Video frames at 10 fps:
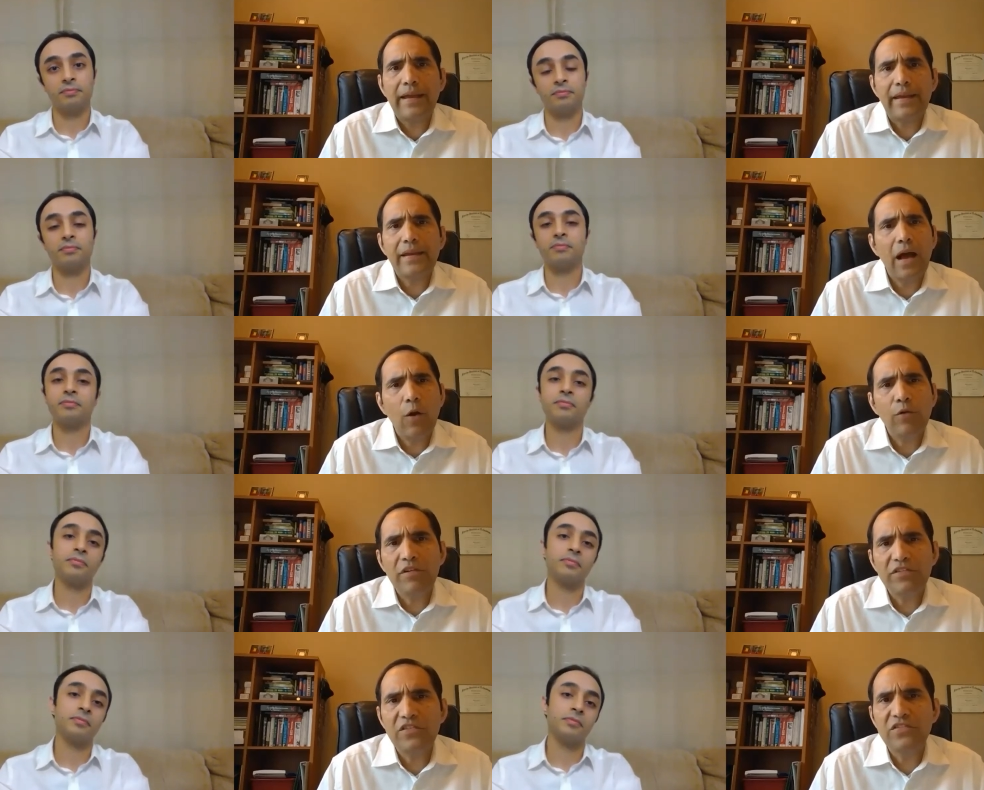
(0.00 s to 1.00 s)
Speaker 1: and how
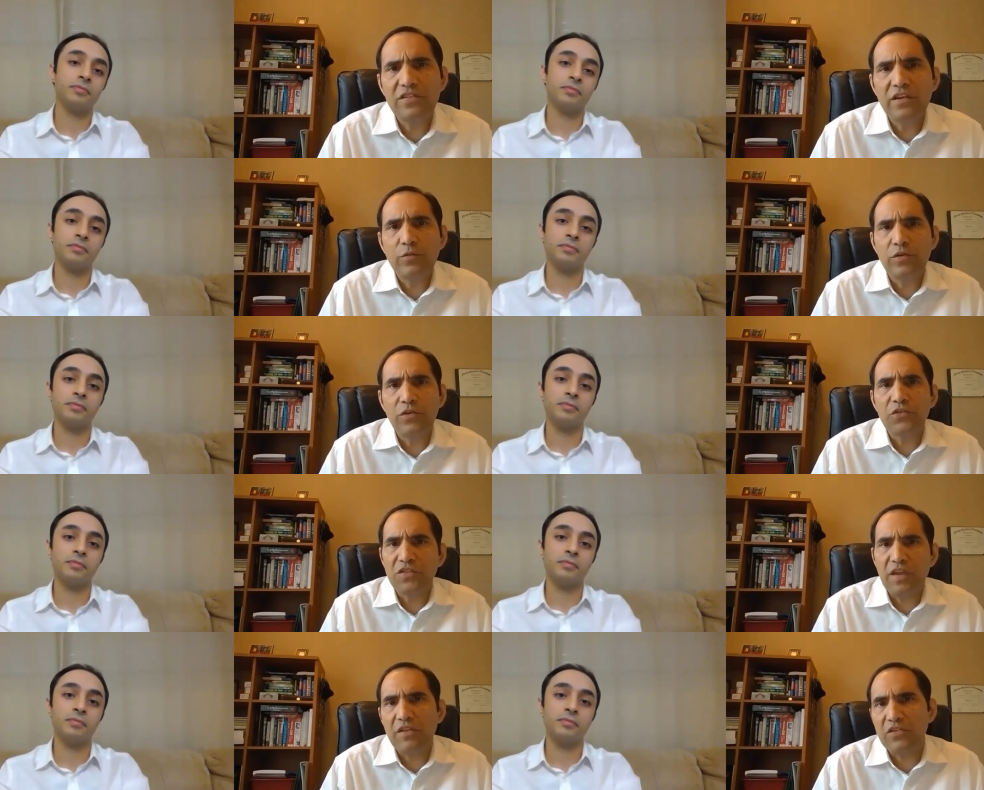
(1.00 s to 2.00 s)
resistant would you
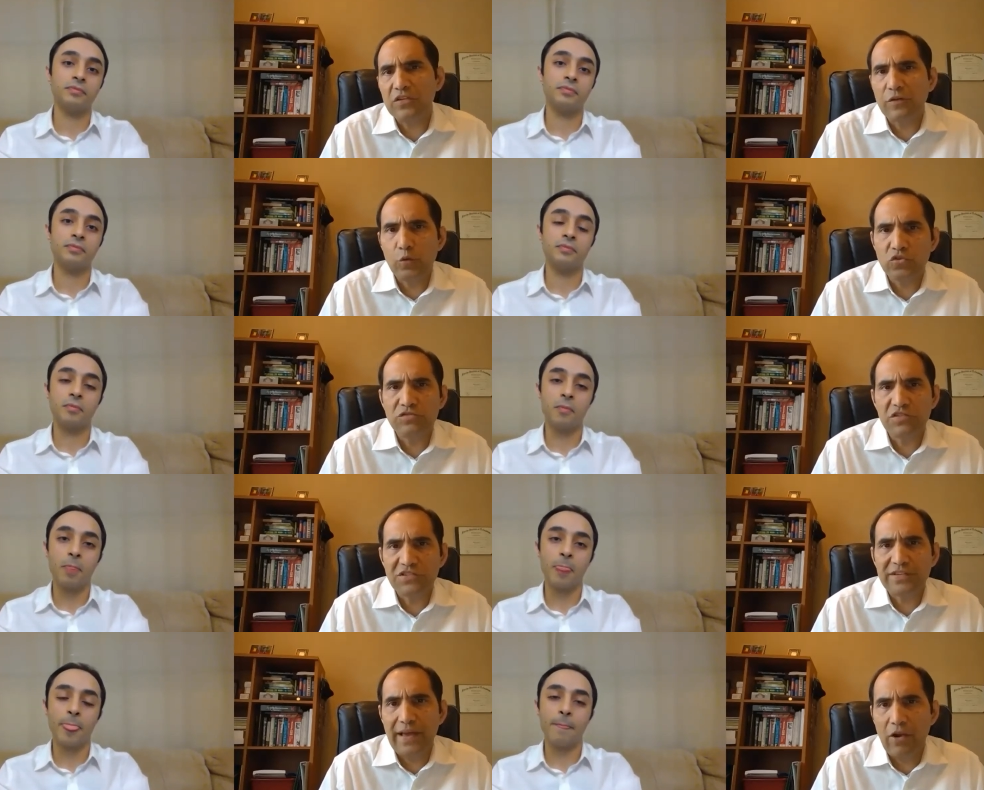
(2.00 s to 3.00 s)
say these corrosion
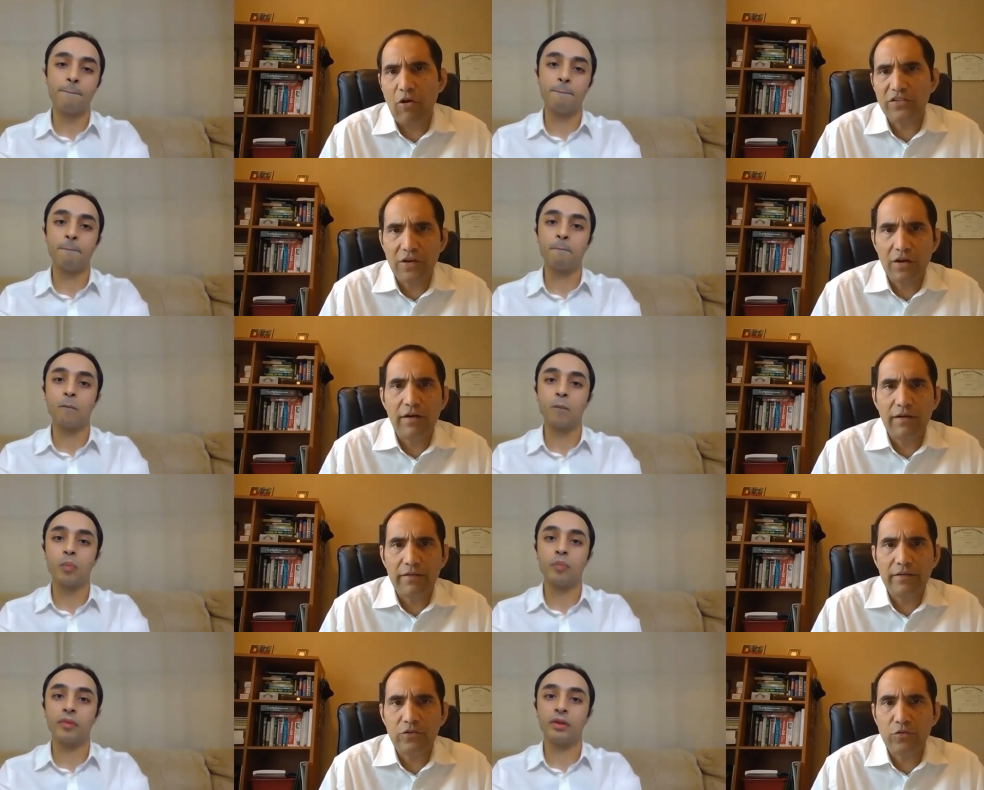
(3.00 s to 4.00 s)
resistant alloys are
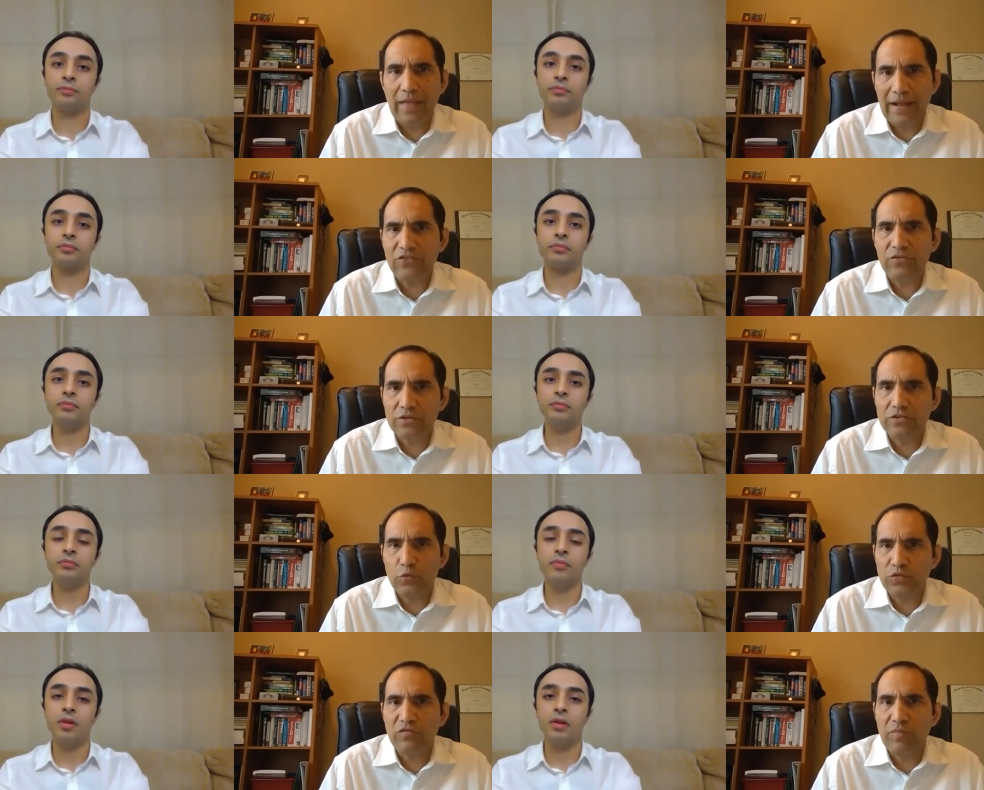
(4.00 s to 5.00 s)
to actual
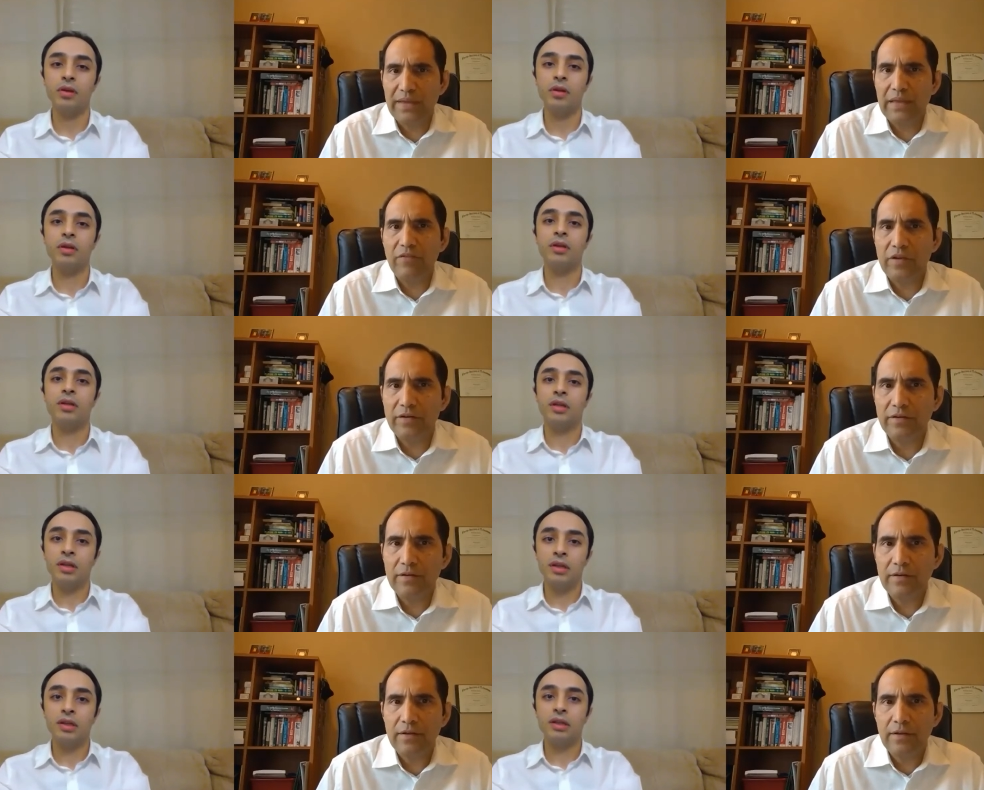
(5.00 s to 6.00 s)
corrosive behavior?
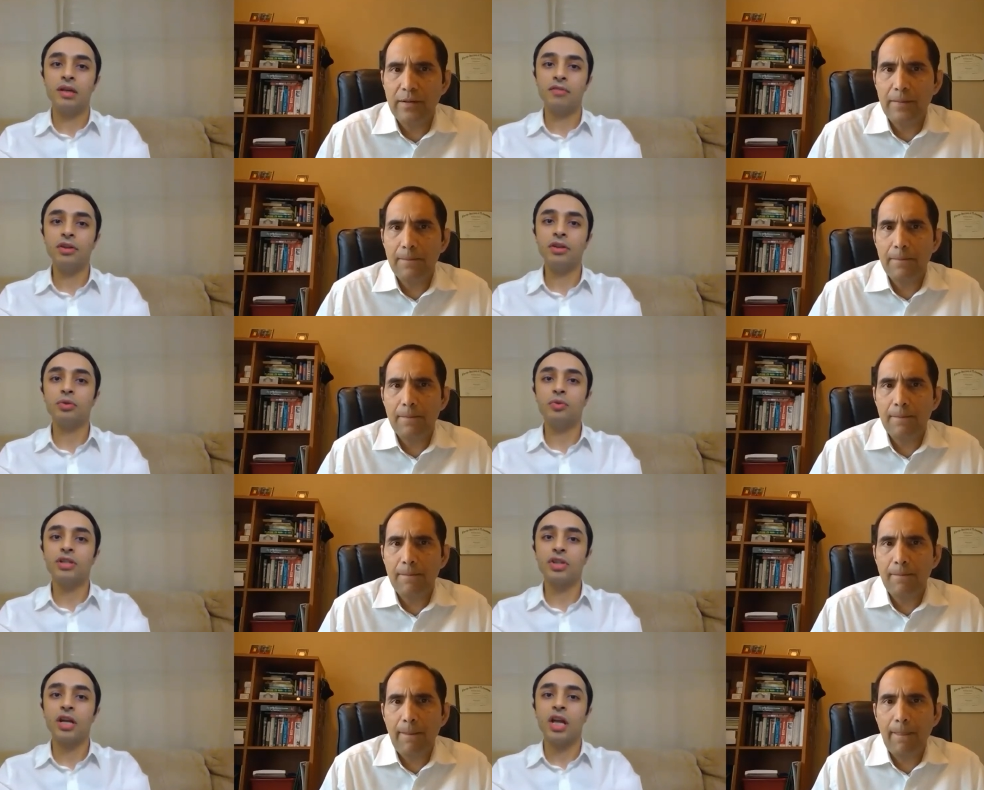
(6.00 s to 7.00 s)
Speaker 2: Yeah, very good
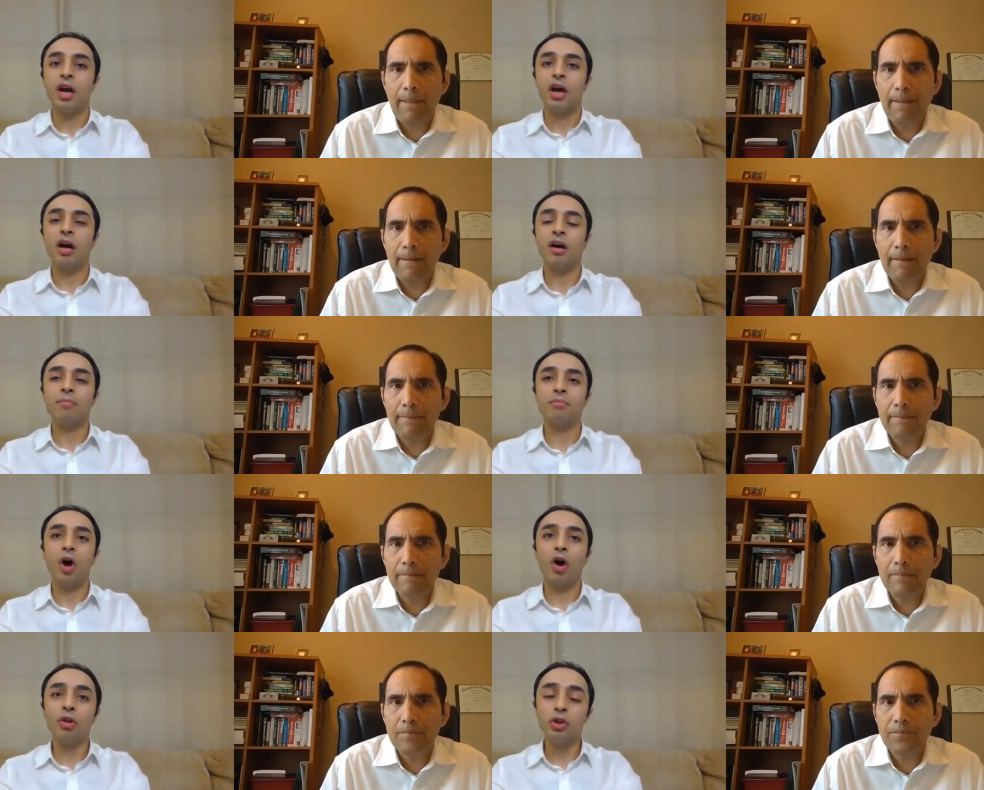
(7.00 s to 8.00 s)
question. Um,
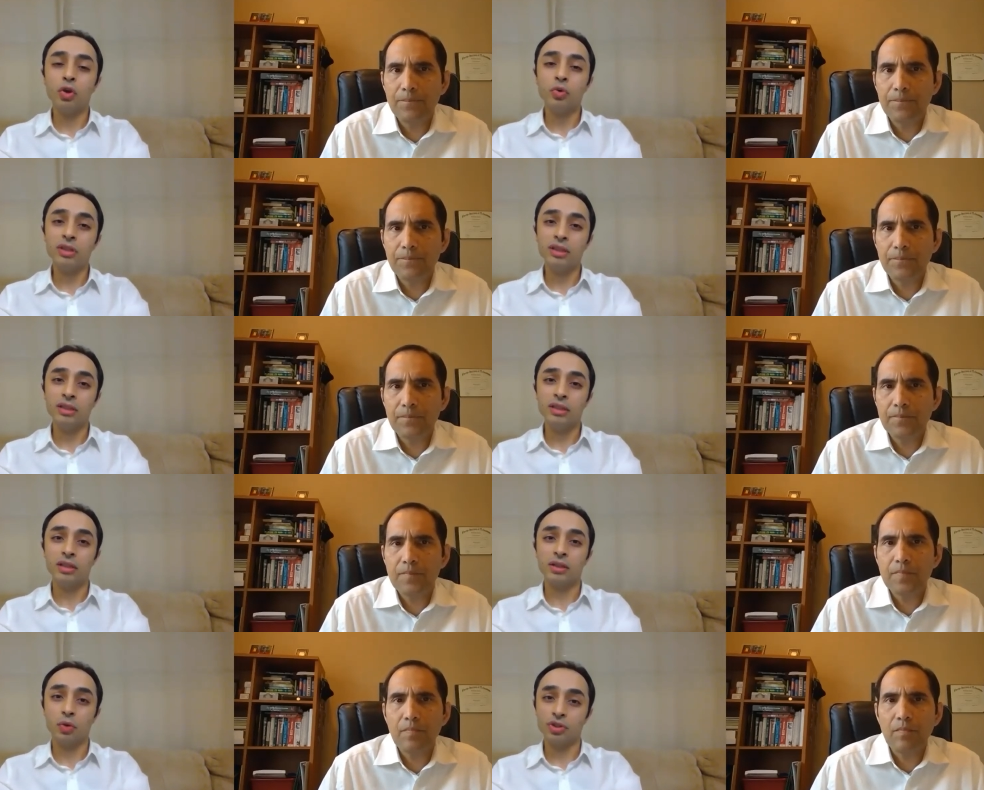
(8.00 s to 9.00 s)
although the
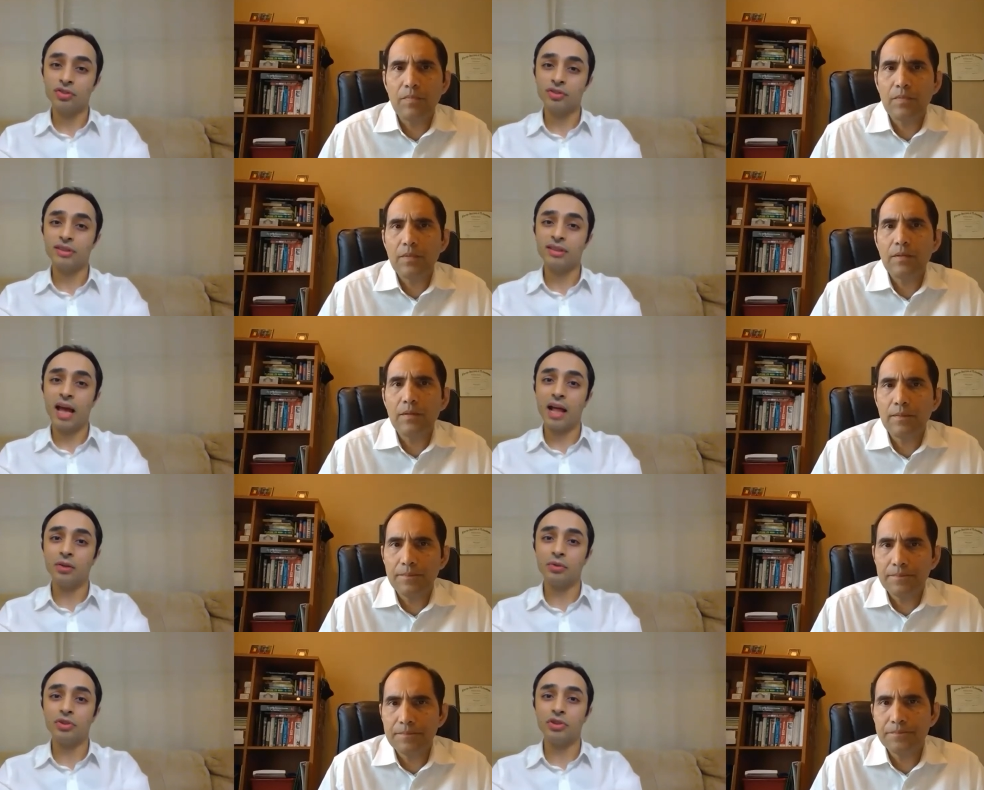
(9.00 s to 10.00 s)
corrosion-resistant
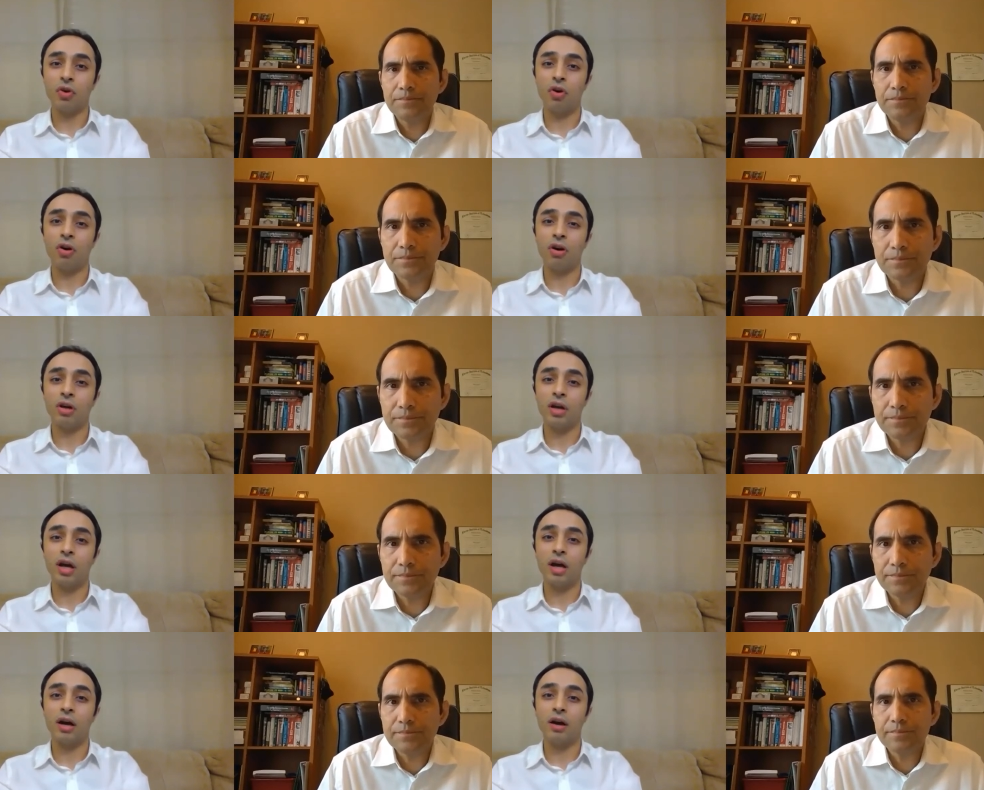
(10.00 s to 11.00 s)
alloys are
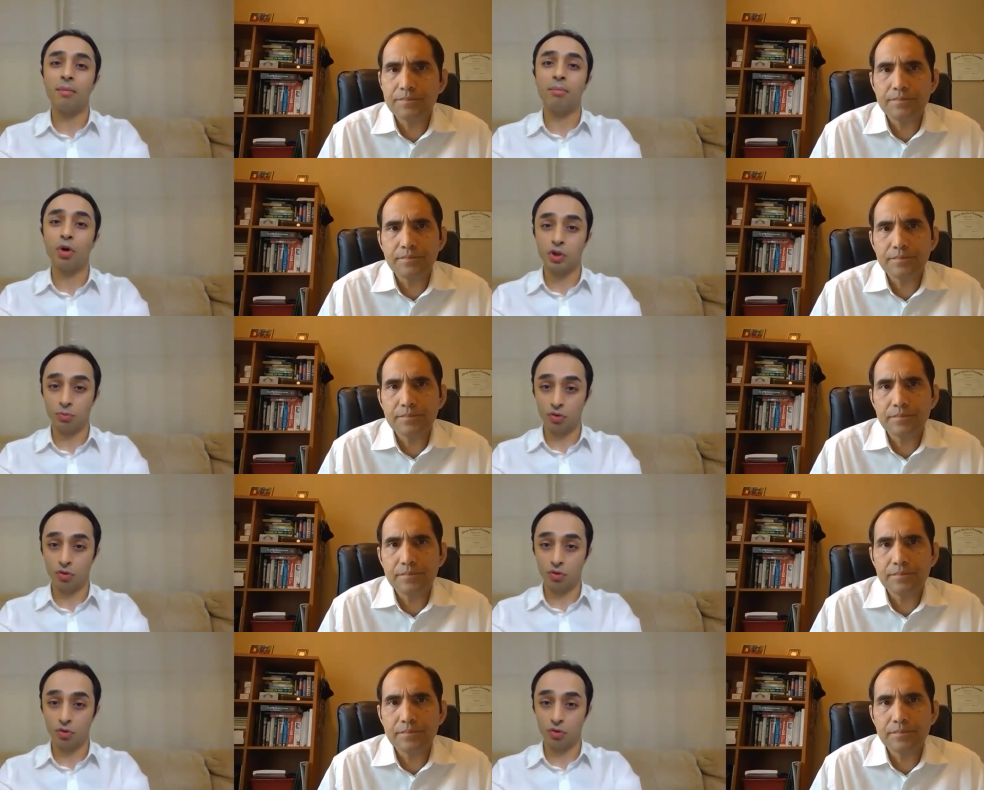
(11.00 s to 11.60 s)
uh, much more